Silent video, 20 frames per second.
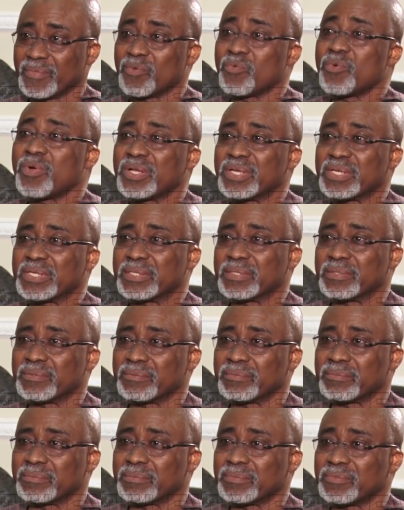What?
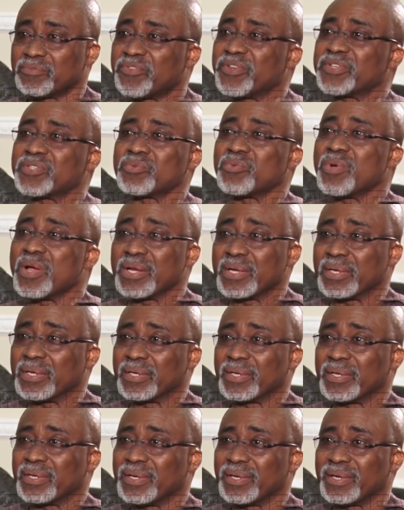First one,
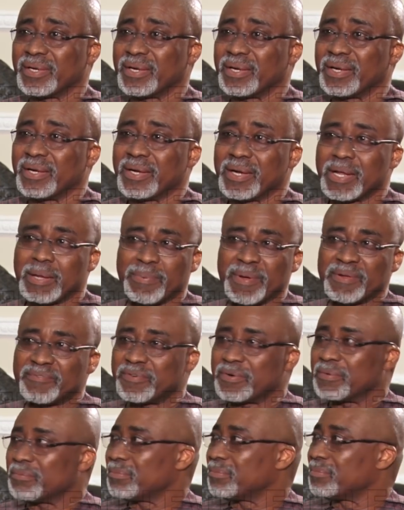apart
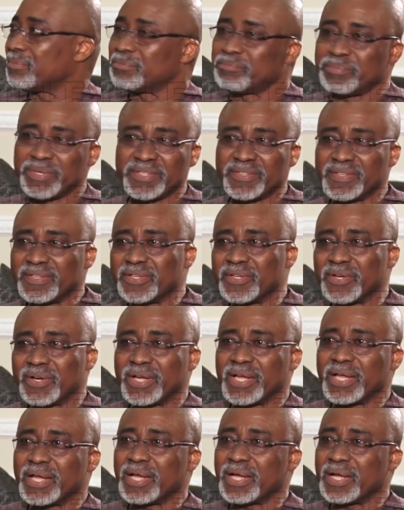from breathing
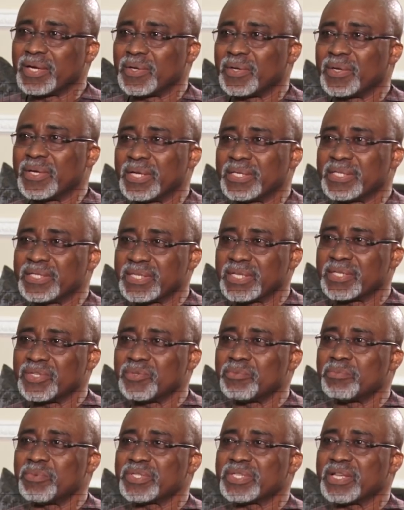your air and all that, is that
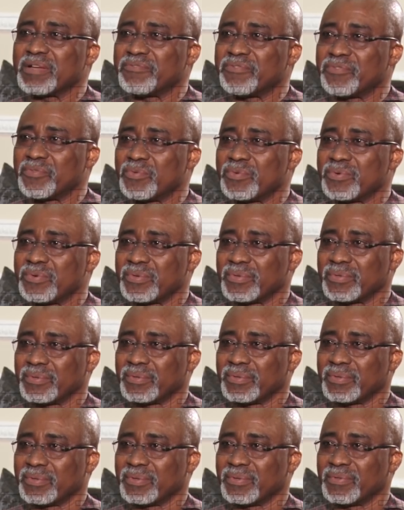you must have food.
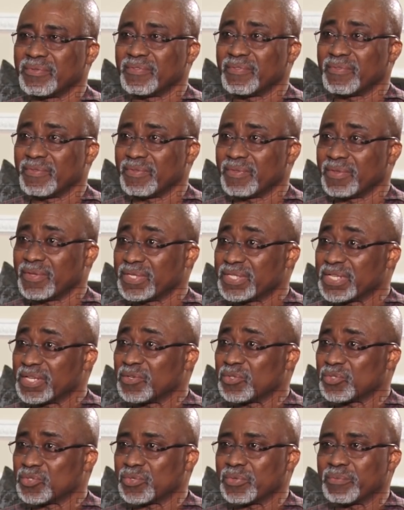That
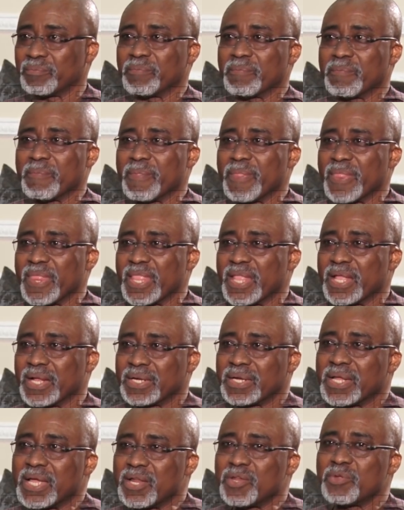also.
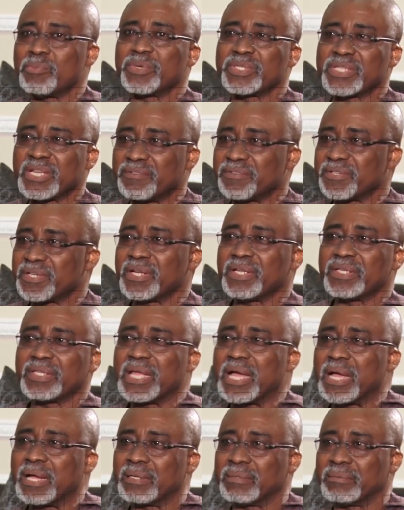Then you must have
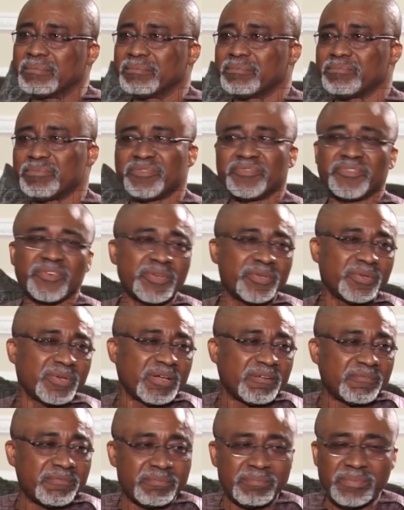shelter before you
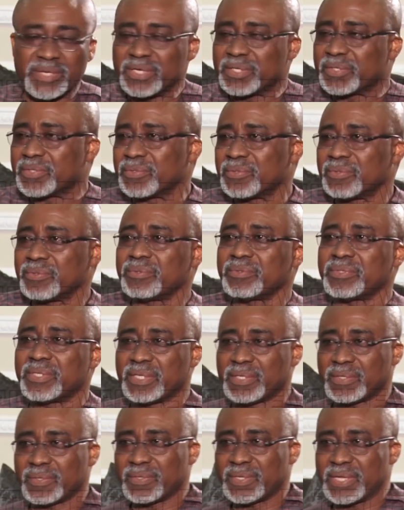have medical
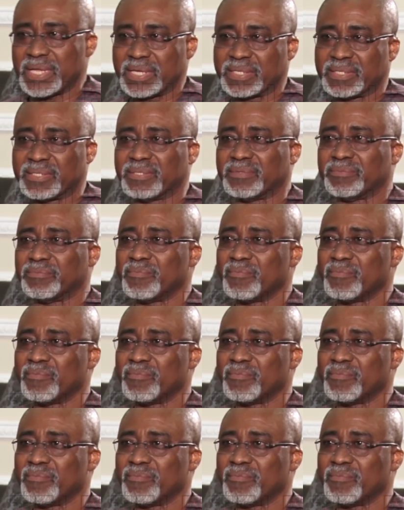and all that.